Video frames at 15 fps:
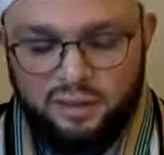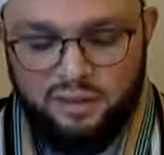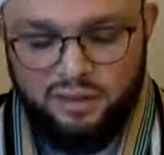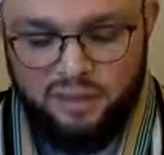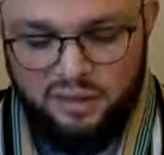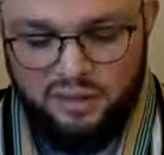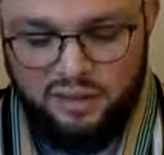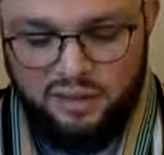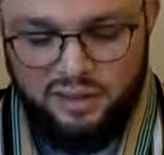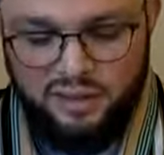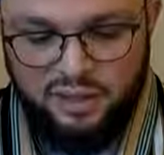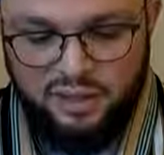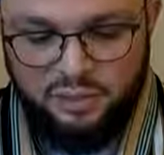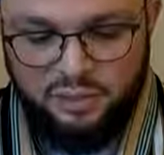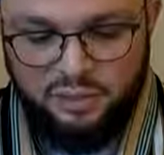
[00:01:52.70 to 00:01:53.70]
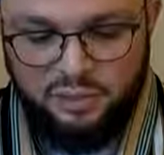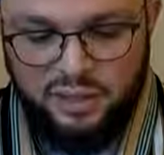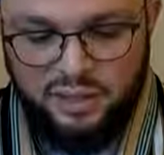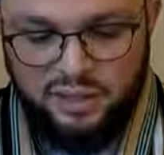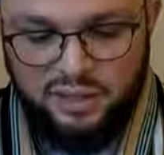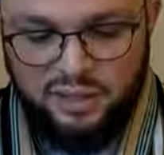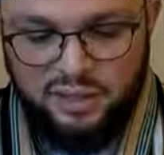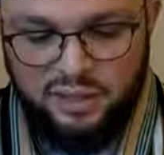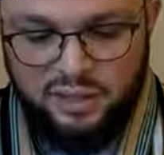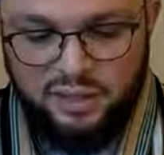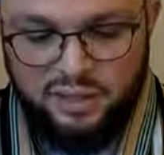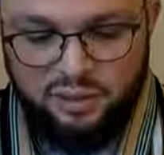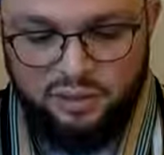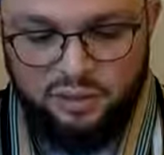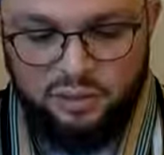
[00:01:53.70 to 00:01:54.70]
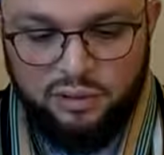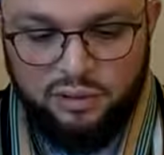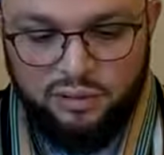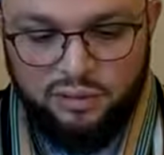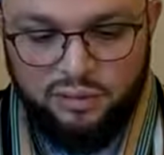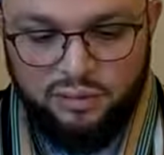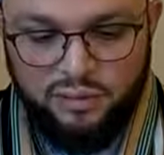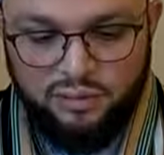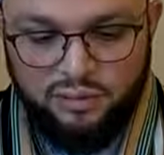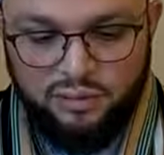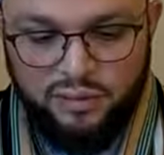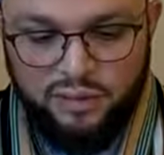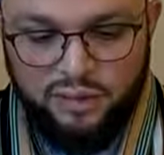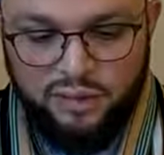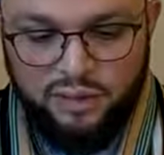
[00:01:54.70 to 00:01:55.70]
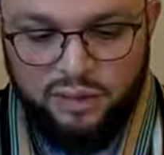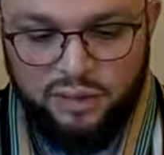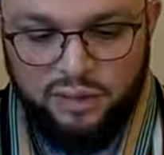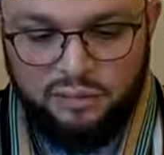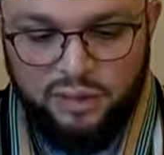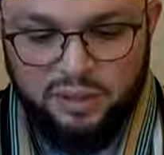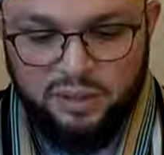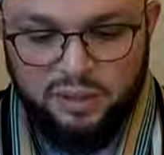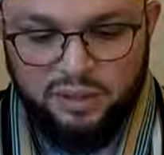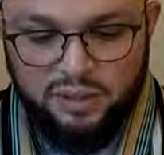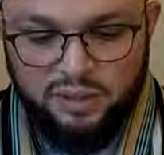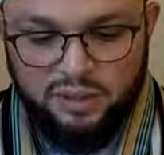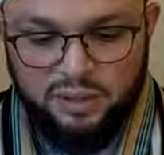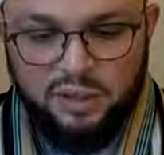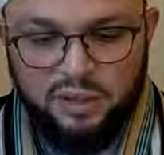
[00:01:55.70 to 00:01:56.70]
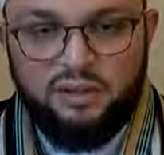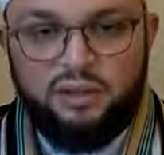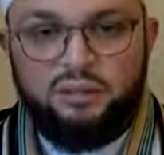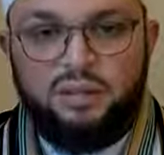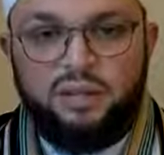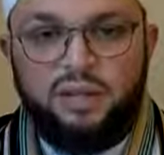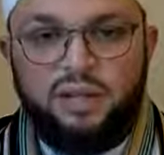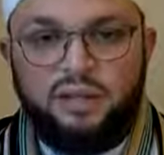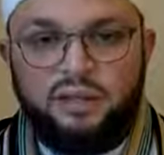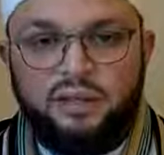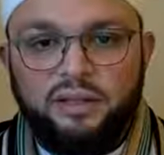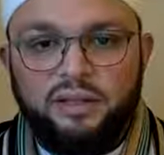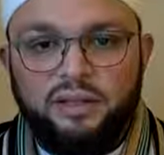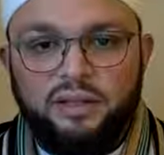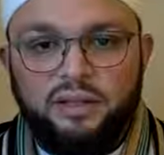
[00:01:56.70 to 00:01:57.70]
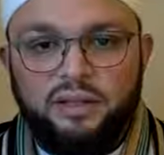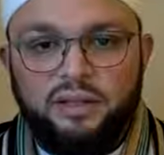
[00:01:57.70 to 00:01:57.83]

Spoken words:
EST. We're doing it slightly earlier given the Ramadan